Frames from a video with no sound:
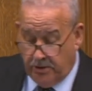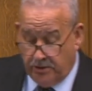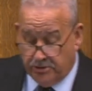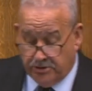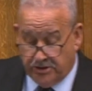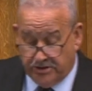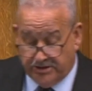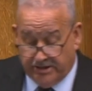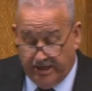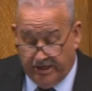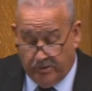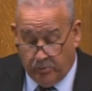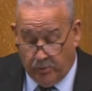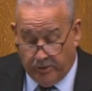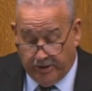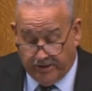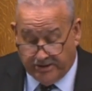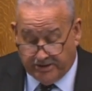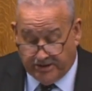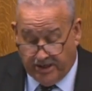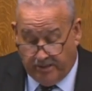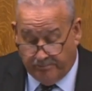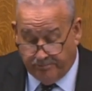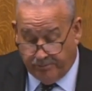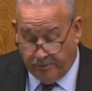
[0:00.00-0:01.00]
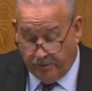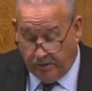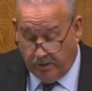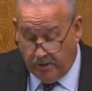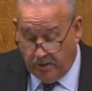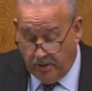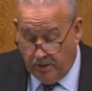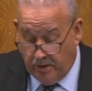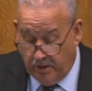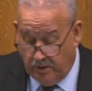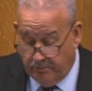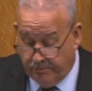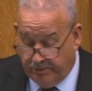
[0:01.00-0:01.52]
To take one example,
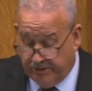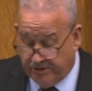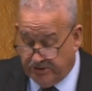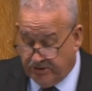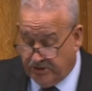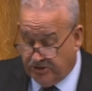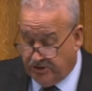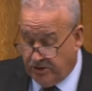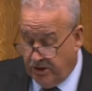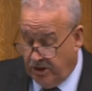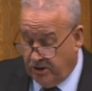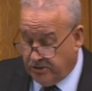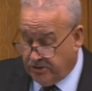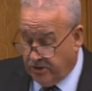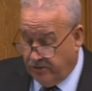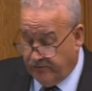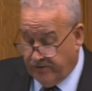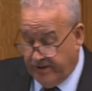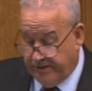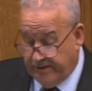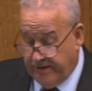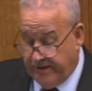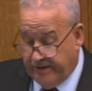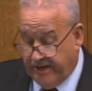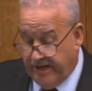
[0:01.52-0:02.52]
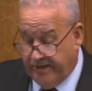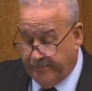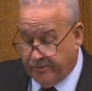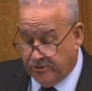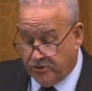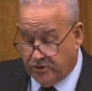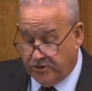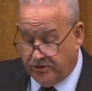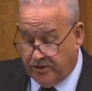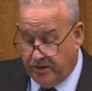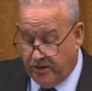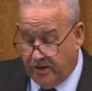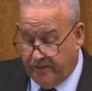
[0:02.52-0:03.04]
British yards are ready and able
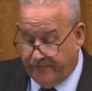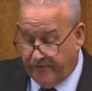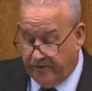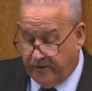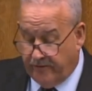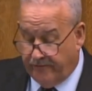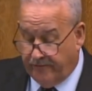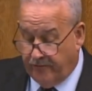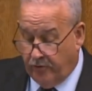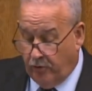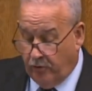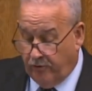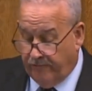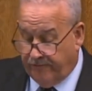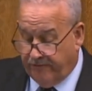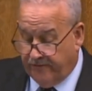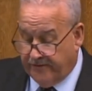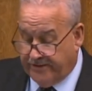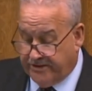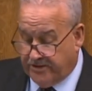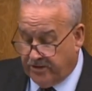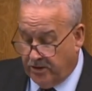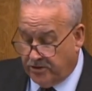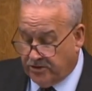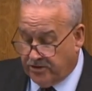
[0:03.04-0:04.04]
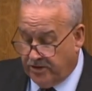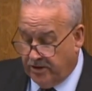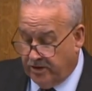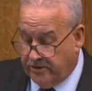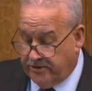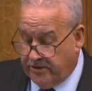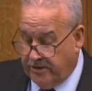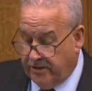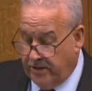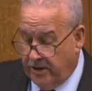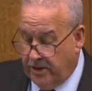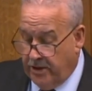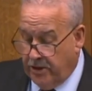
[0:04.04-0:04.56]
to deliver the Royal Fleet Auxiliary